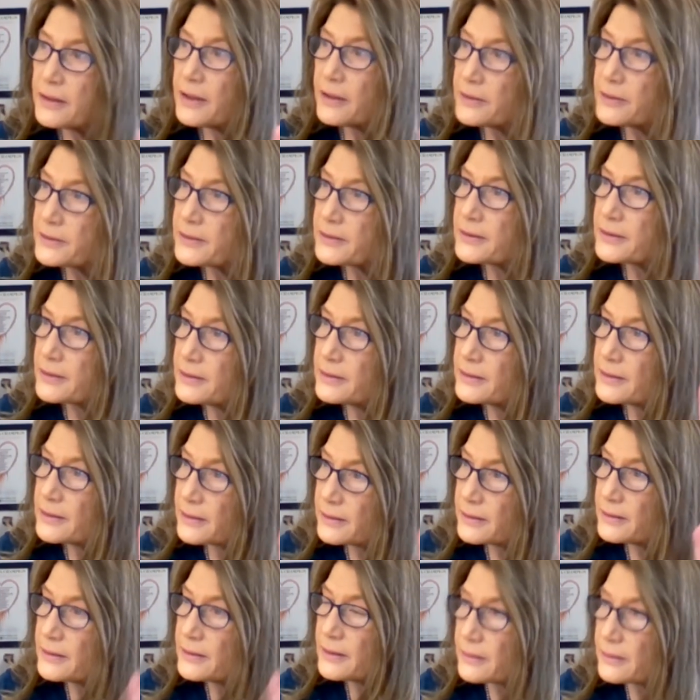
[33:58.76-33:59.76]
some
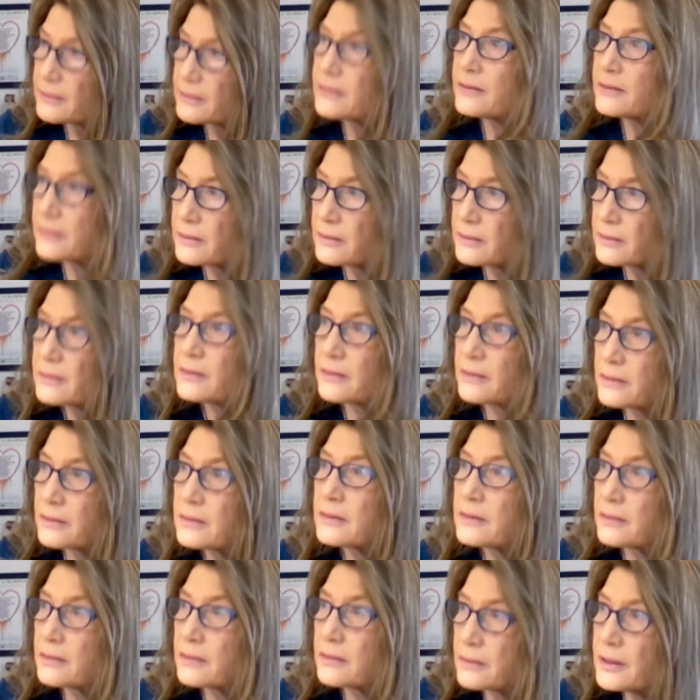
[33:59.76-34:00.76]
control, you can
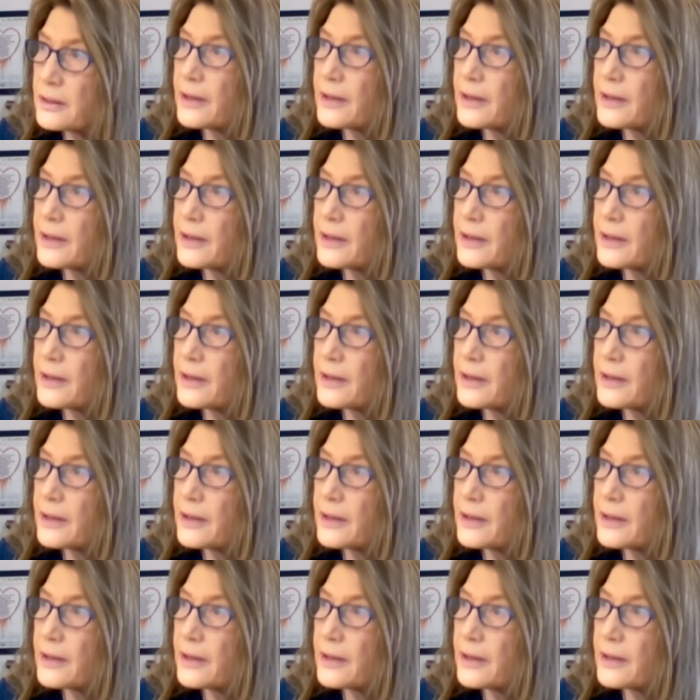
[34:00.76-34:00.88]
have